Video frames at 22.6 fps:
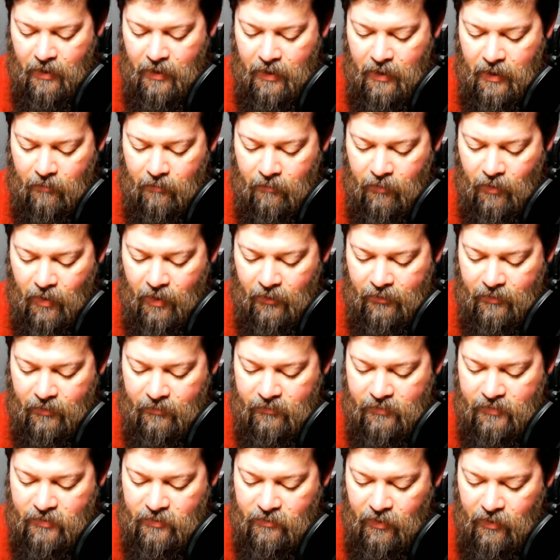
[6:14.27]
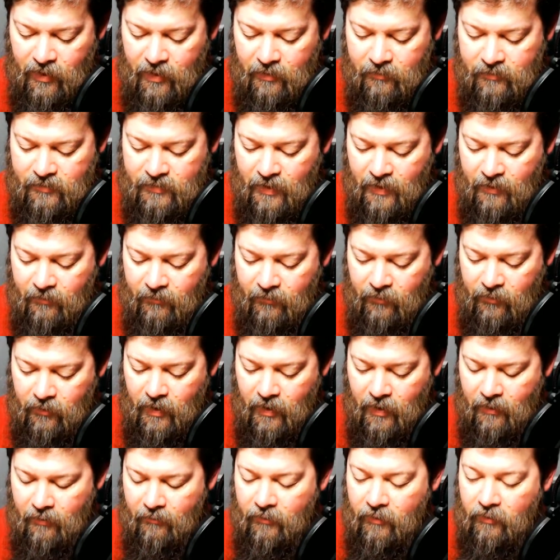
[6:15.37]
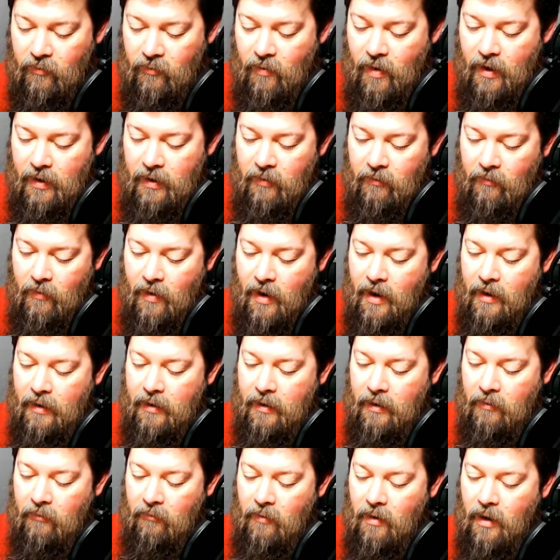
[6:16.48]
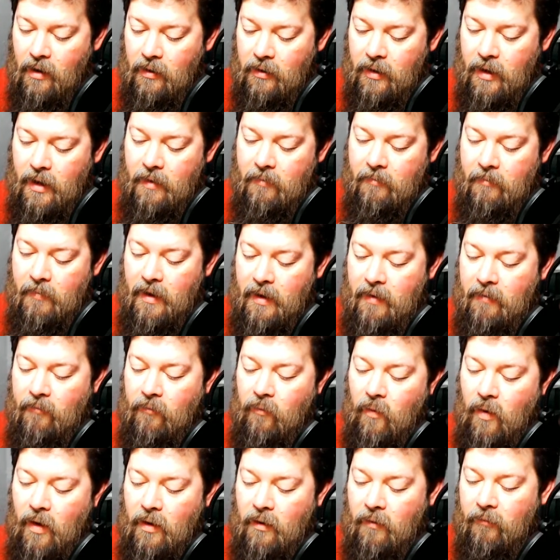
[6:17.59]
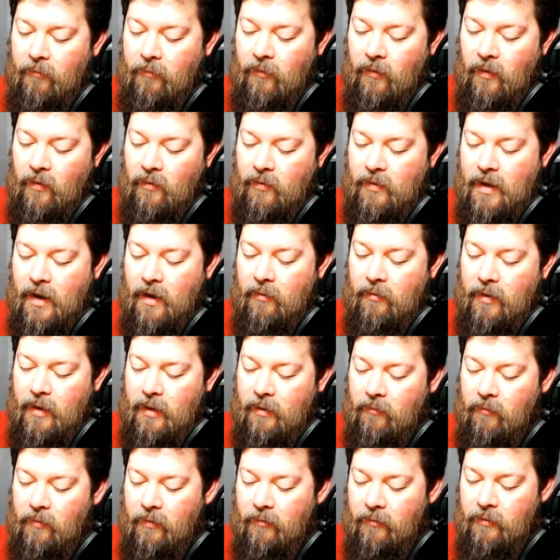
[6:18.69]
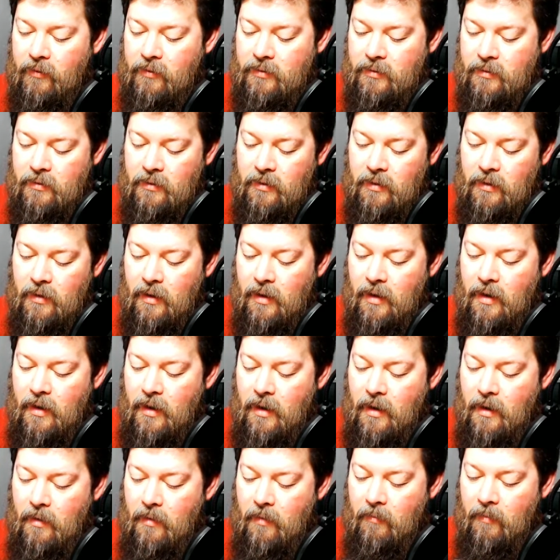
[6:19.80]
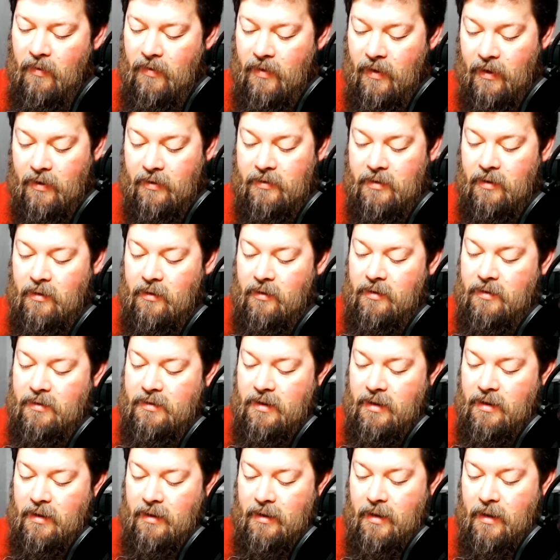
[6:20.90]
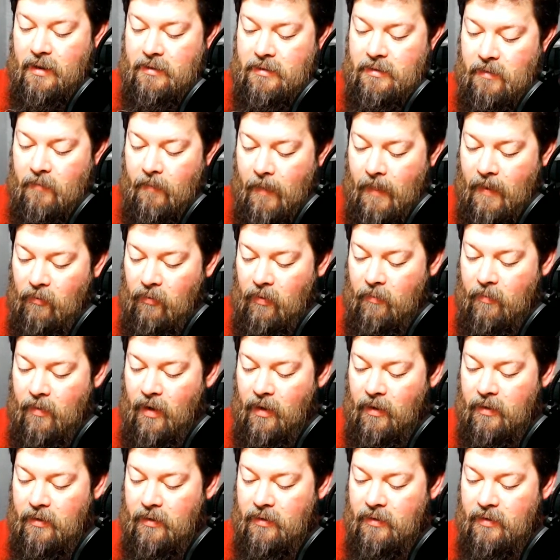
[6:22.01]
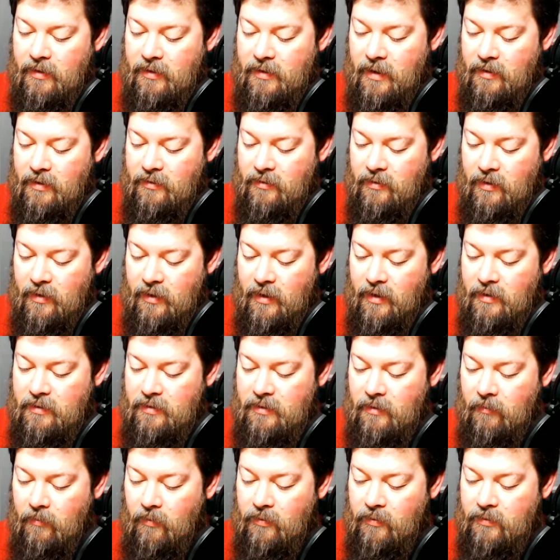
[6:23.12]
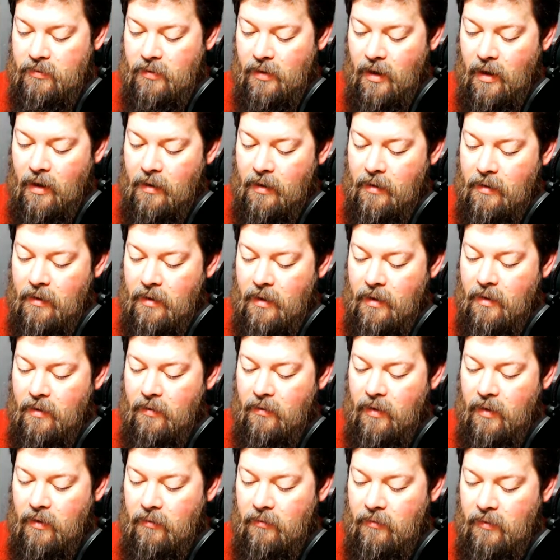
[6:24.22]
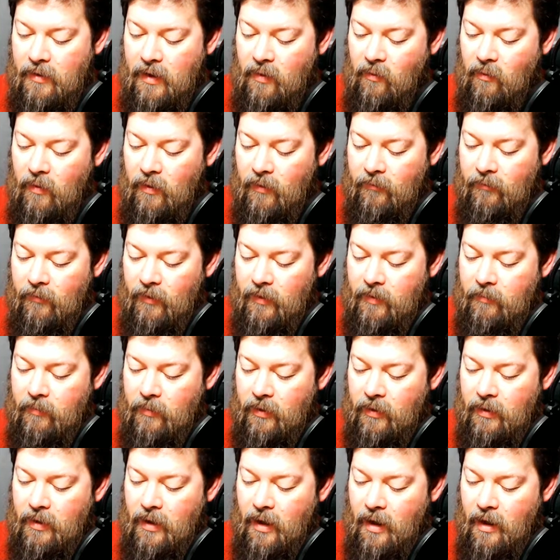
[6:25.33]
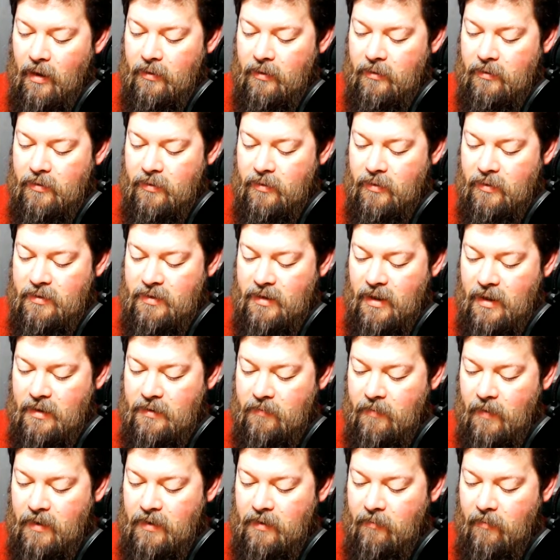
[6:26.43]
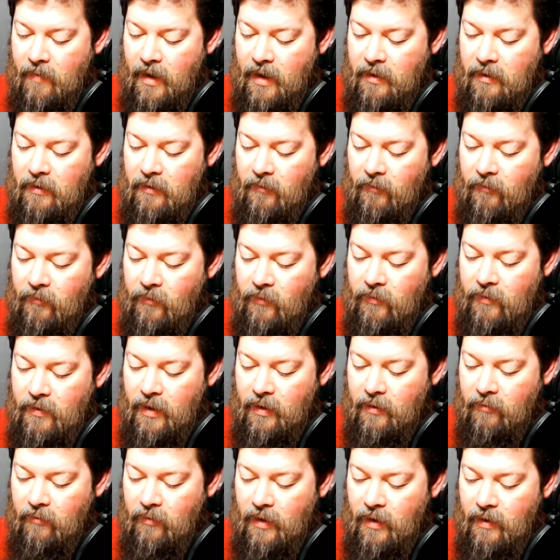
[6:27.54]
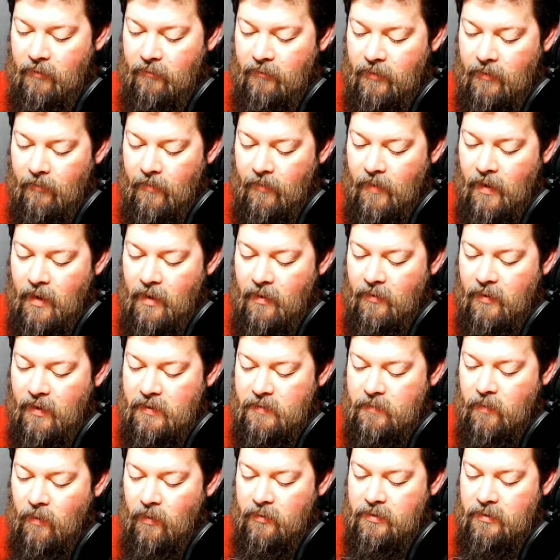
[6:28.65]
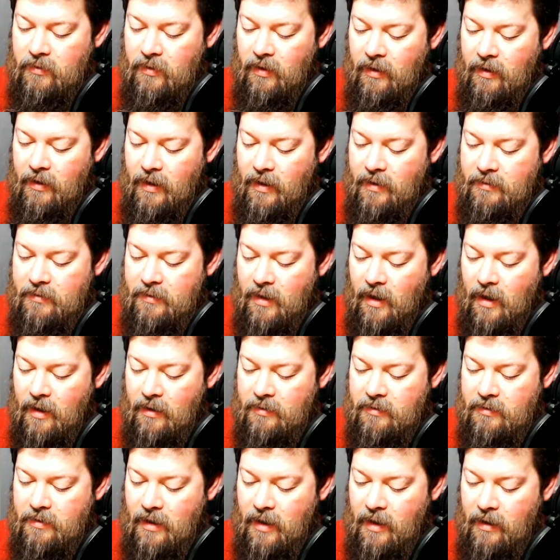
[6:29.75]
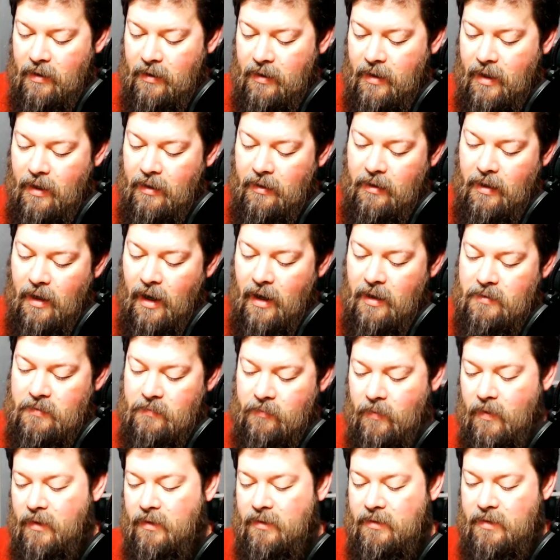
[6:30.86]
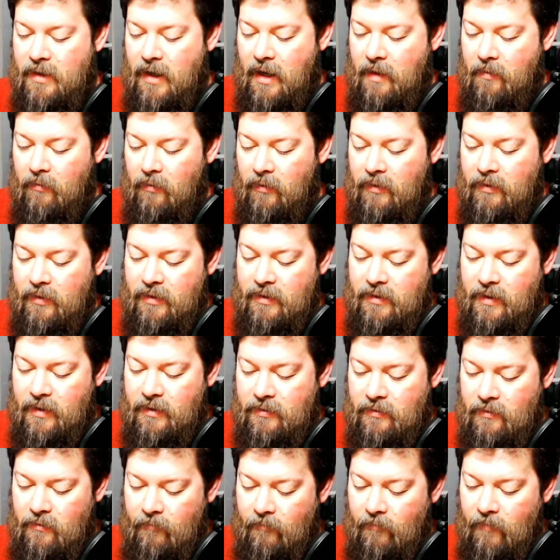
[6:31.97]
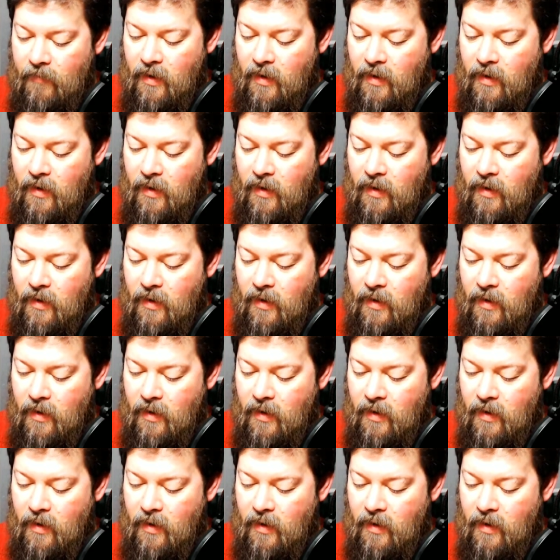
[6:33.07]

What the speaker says: He brought them streams out of a craggy rock and made water flow down like rivers. But they continued to sin against him, rebelling in the desert against the Most High. They willfully put God to the test by demanding the food they craved. They spoke against God, saying, "Can God spread a table in the desert?"